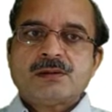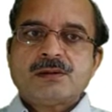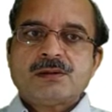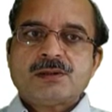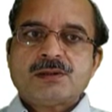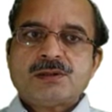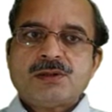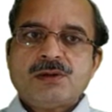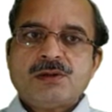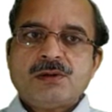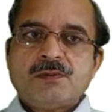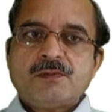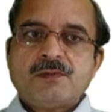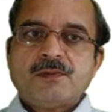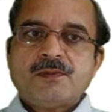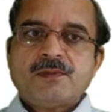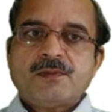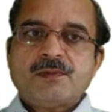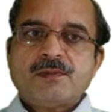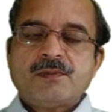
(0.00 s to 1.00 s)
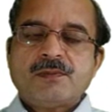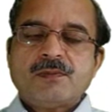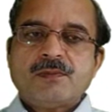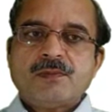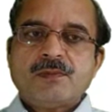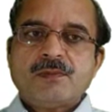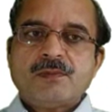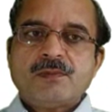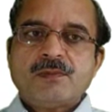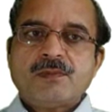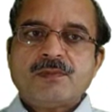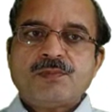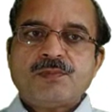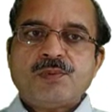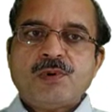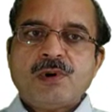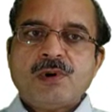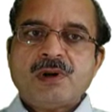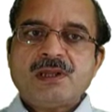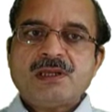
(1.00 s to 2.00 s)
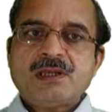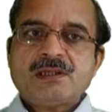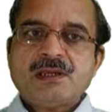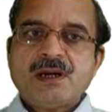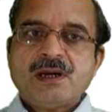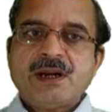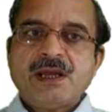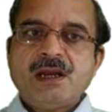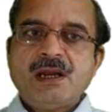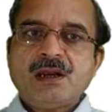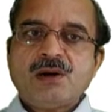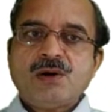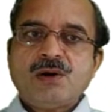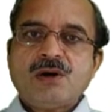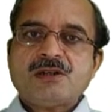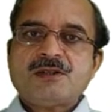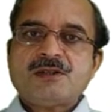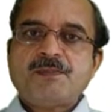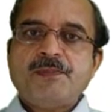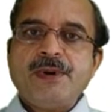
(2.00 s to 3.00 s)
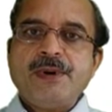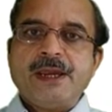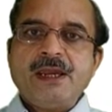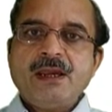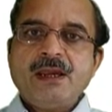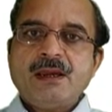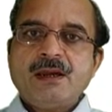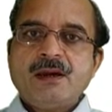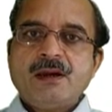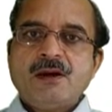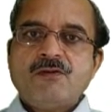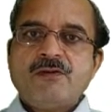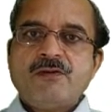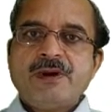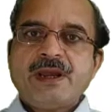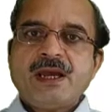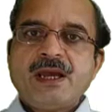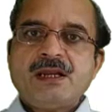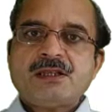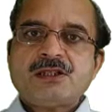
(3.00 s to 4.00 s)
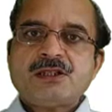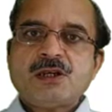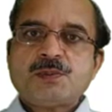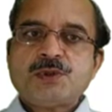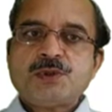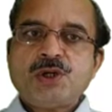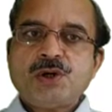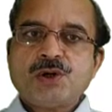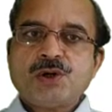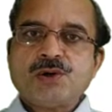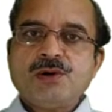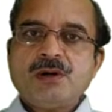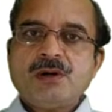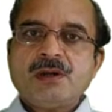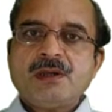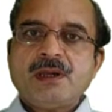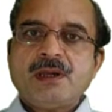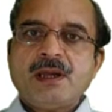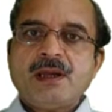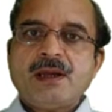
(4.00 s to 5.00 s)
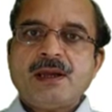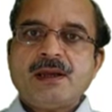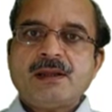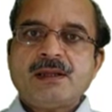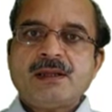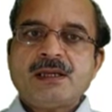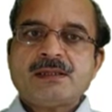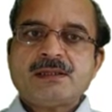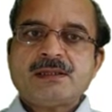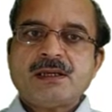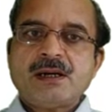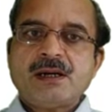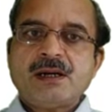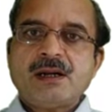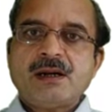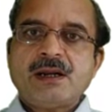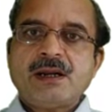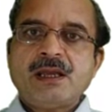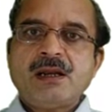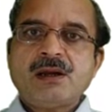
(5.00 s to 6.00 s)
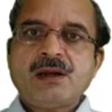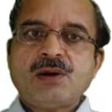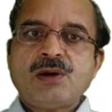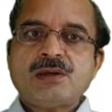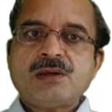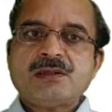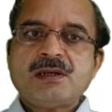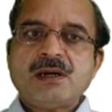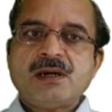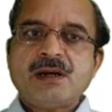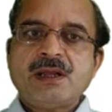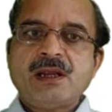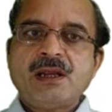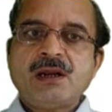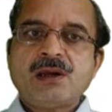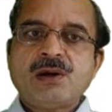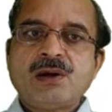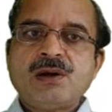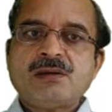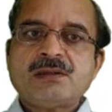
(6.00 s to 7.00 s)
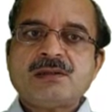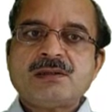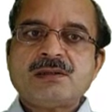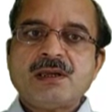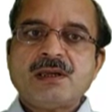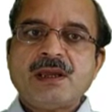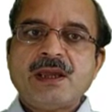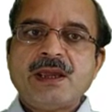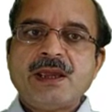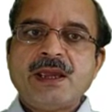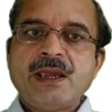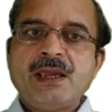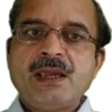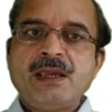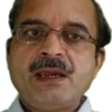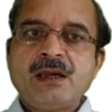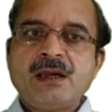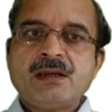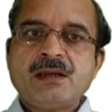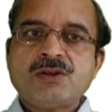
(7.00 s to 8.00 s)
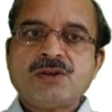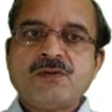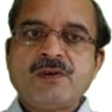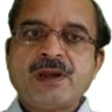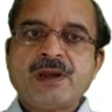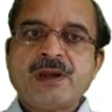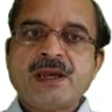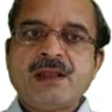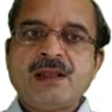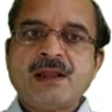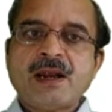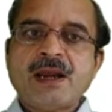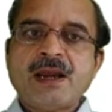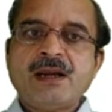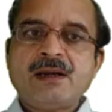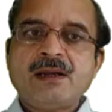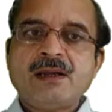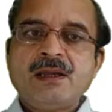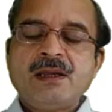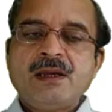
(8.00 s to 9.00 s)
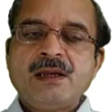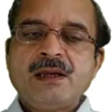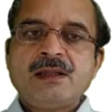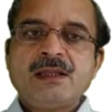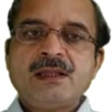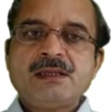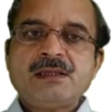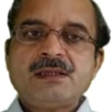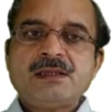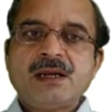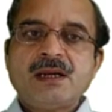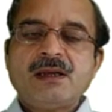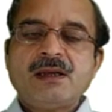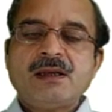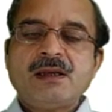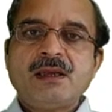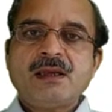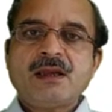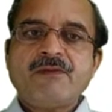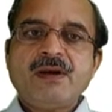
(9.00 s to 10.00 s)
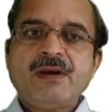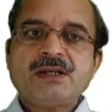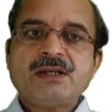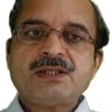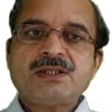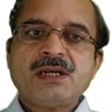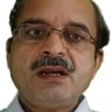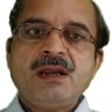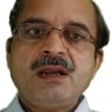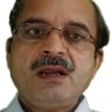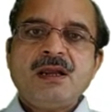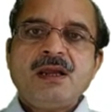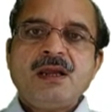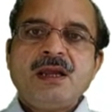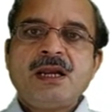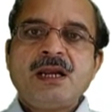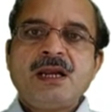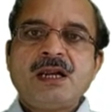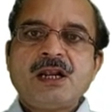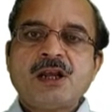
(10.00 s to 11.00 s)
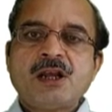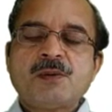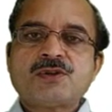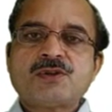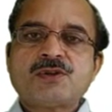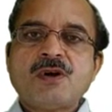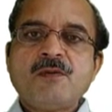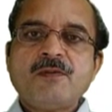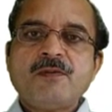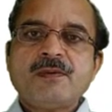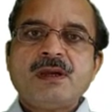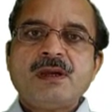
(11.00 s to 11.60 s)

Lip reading: So for this del cross B, we can substitute this del cross A here. So we can write this equation in terms of